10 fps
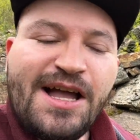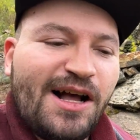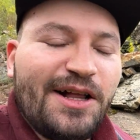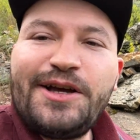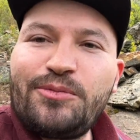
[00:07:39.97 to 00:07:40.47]

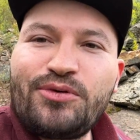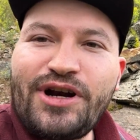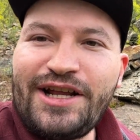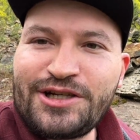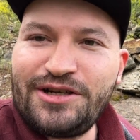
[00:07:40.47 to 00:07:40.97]
I'll hit a
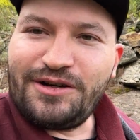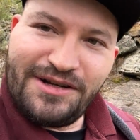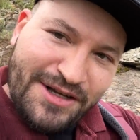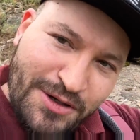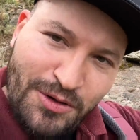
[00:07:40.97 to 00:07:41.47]
branch and a
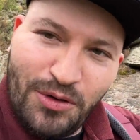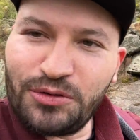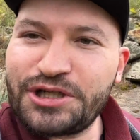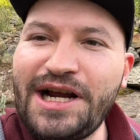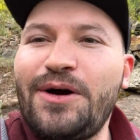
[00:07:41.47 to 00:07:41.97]
whole
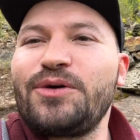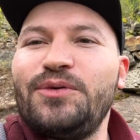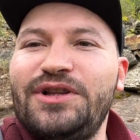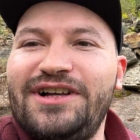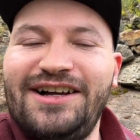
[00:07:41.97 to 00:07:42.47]
shower
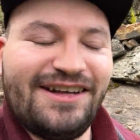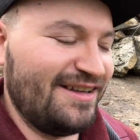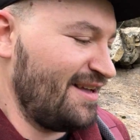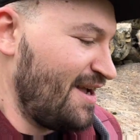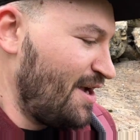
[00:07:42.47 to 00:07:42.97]
will
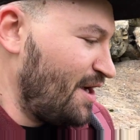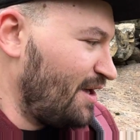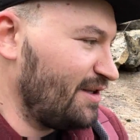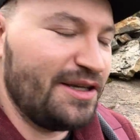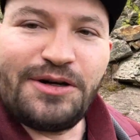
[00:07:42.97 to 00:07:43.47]

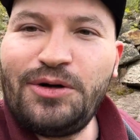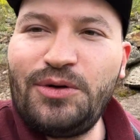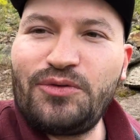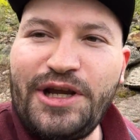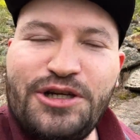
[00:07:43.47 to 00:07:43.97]
I'll get a
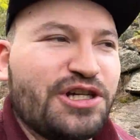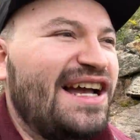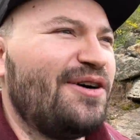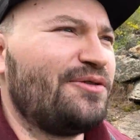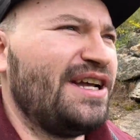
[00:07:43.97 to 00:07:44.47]
whole rain
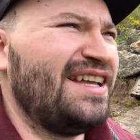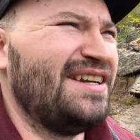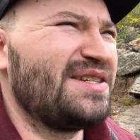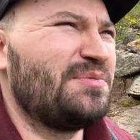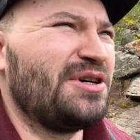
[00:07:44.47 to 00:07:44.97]
shower
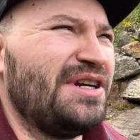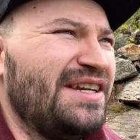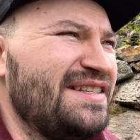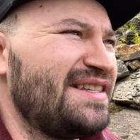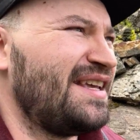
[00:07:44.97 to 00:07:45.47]

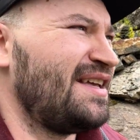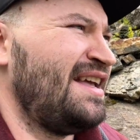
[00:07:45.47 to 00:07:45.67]
experience,